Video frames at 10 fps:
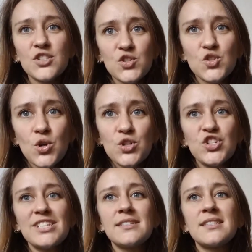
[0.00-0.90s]
Church
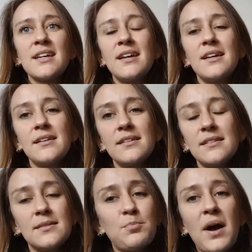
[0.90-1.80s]
is
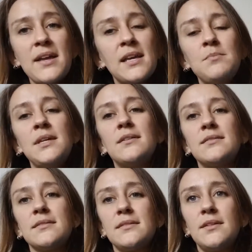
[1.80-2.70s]
buying a
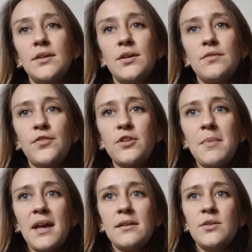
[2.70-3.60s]
meal for the
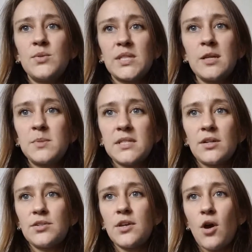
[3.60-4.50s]
man who sleeps
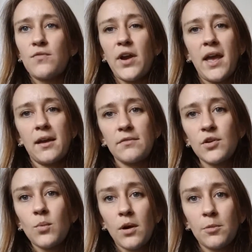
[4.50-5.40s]
under the overhang of your
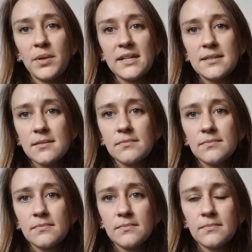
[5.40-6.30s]
workplace.
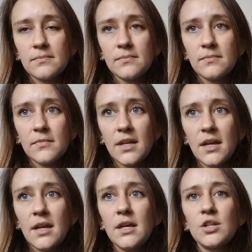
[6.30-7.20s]

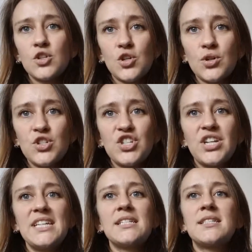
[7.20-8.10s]
Church
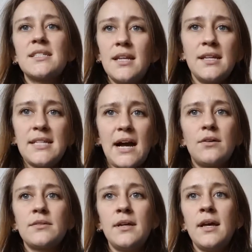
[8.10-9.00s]
is sitting
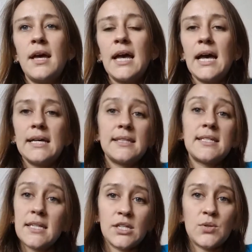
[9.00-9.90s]
down and
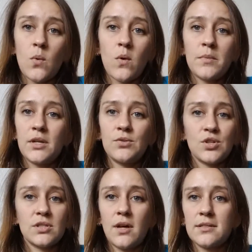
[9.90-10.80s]
listening to a woman who
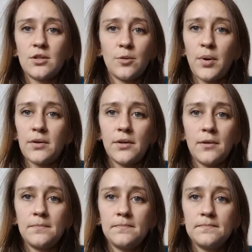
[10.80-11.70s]
just lost her partner.